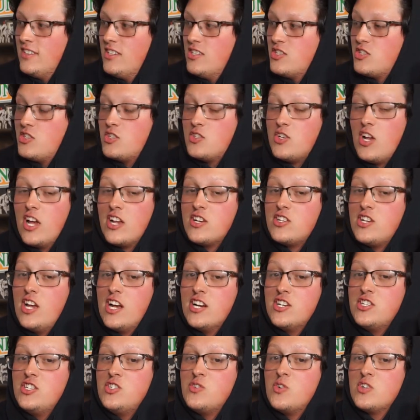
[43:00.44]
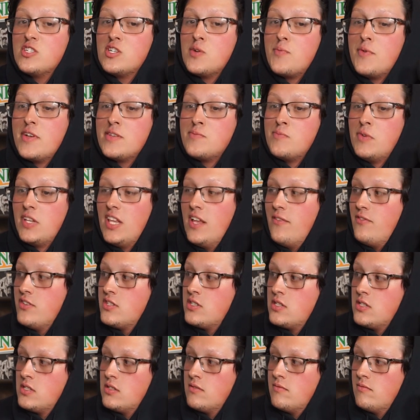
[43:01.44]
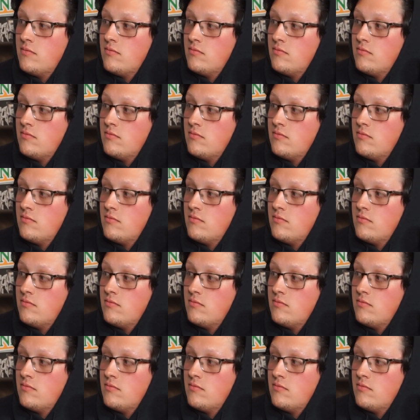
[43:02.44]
She actually dressed up as Maleficent.